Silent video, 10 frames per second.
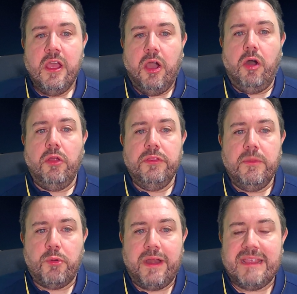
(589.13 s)
on the
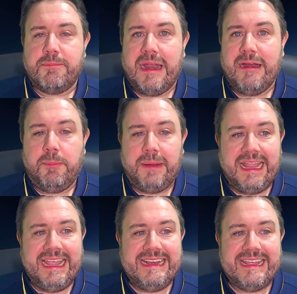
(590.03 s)
break. Brown
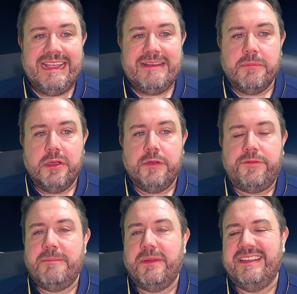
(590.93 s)
played in in
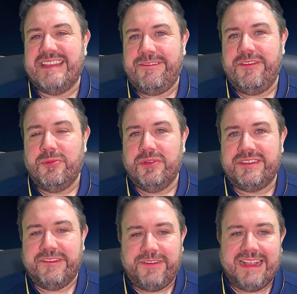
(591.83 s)
Murphy, but his effort was
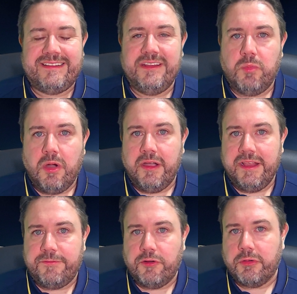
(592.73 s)
deflected
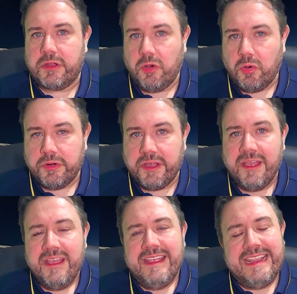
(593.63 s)
wide for a corner.
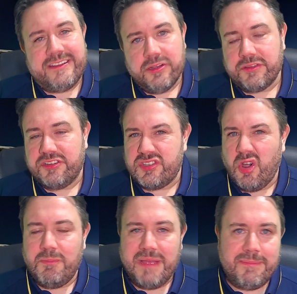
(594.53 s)
He took the
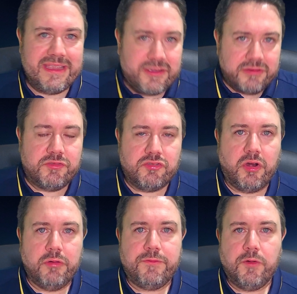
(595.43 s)
shot. Maybe he could have
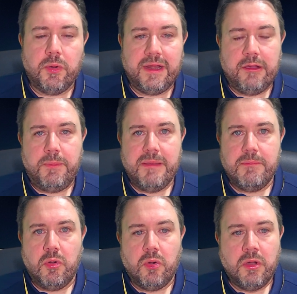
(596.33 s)
drove forward a little bit
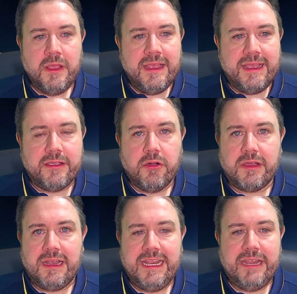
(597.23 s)
more and got
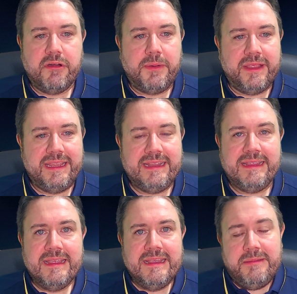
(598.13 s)
clearer, but
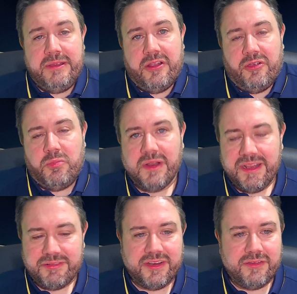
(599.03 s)
but it was another